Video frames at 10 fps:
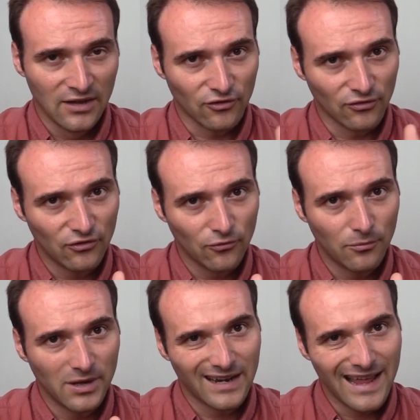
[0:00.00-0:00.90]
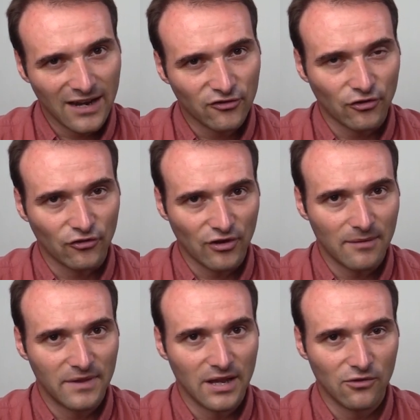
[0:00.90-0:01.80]
So this would be an extra
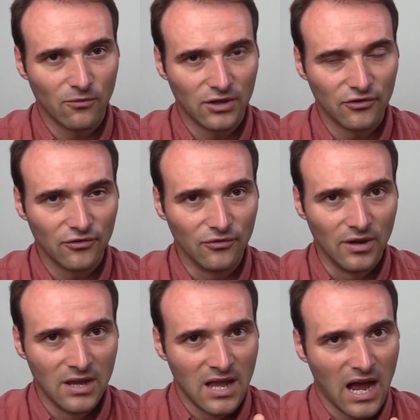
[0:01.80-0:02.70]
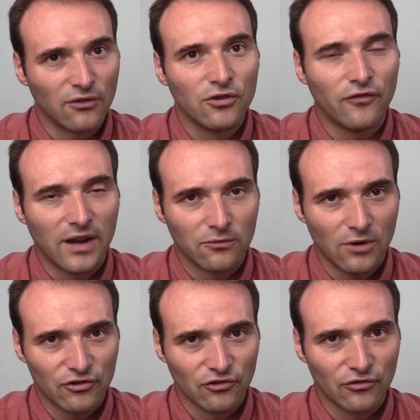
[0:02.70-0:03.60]
step that you want to do. How do you find
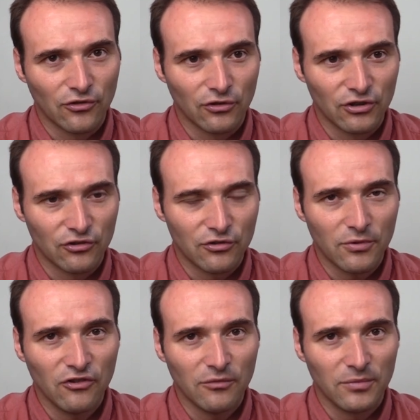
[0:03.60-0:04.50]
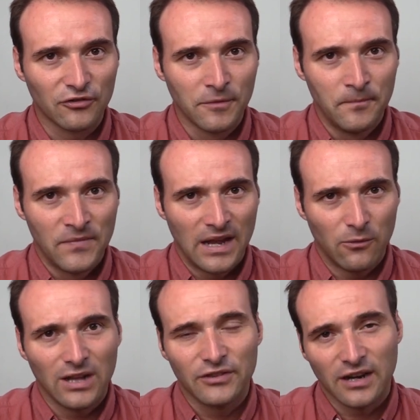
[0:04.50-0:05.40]
questions to the leadership principles? Uh,
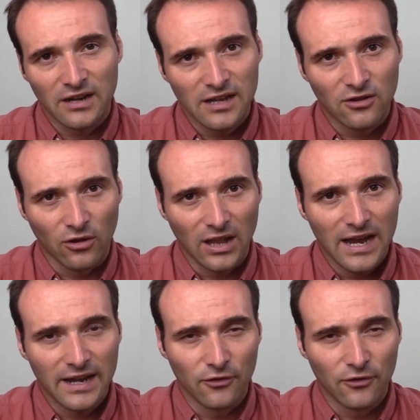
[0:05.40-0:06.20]
well, they're linked online.